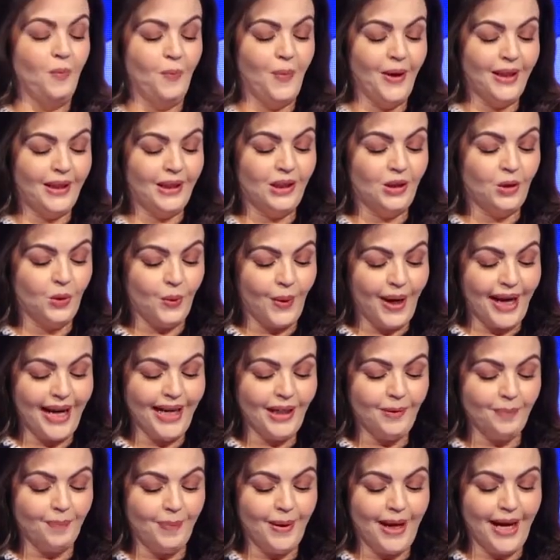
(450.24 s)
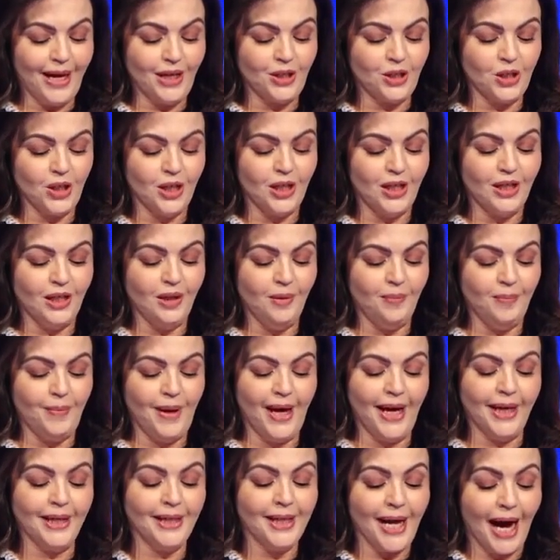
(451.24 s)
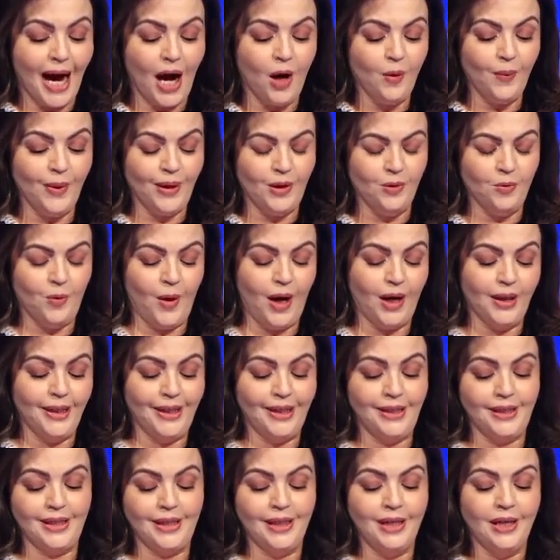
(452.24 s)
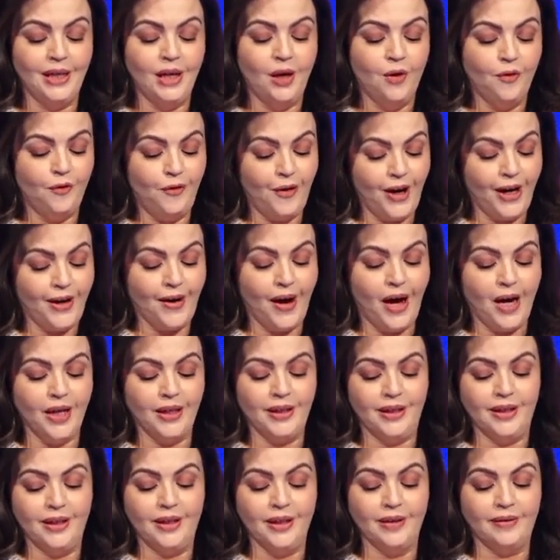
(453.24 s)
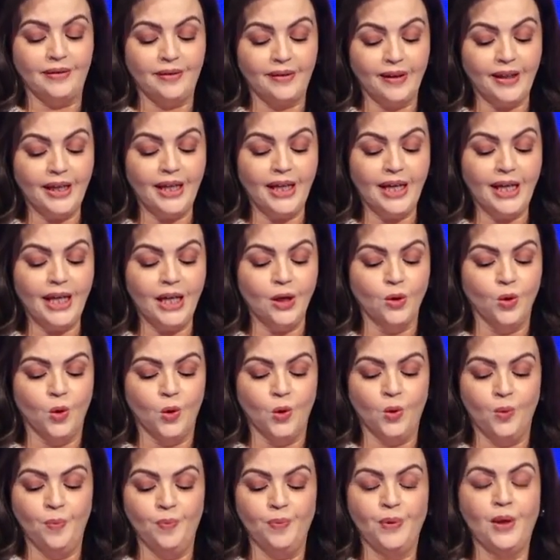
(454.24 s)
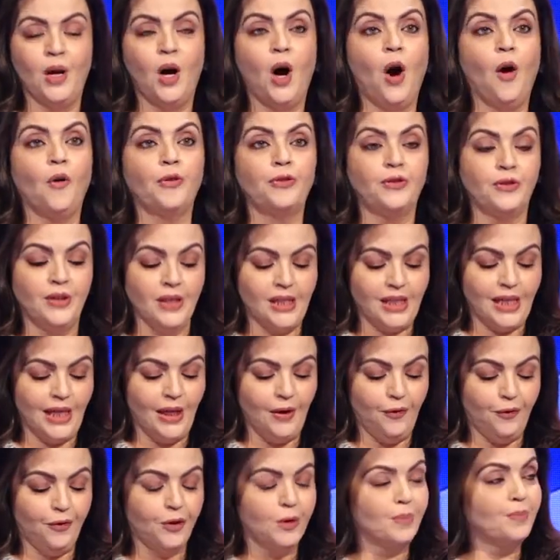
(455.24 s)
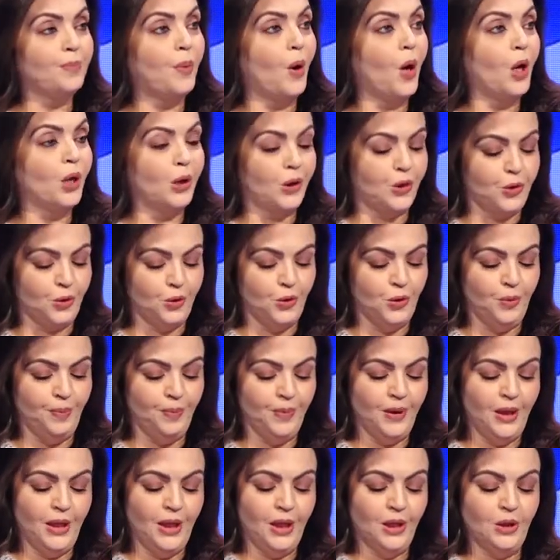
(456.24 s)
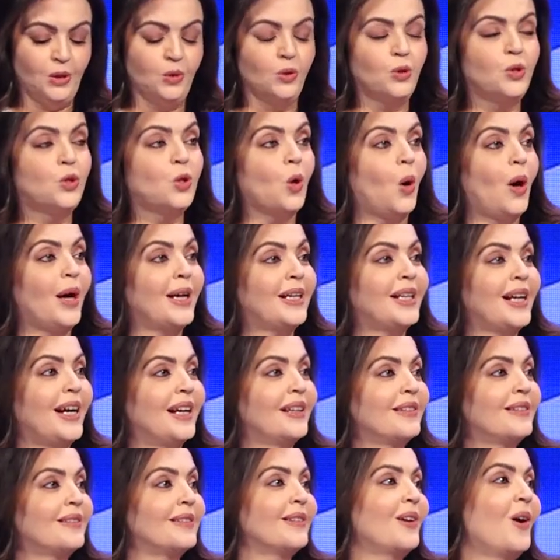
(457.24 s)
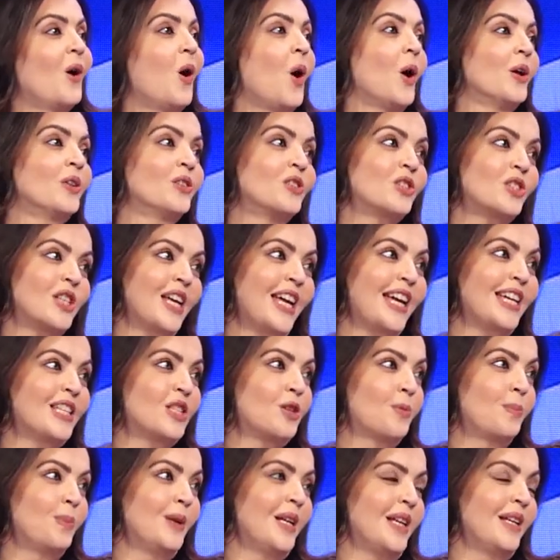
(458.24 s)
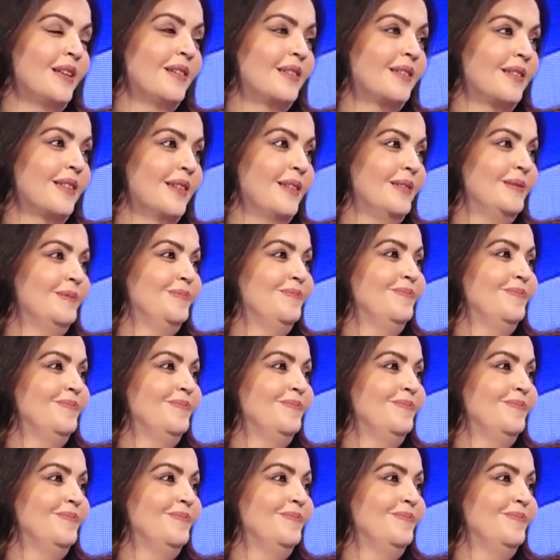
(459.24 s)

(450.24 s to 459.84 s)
With great pleasure, may I now invite Farhan, the CEO of City Football Group, to join us on stage, please.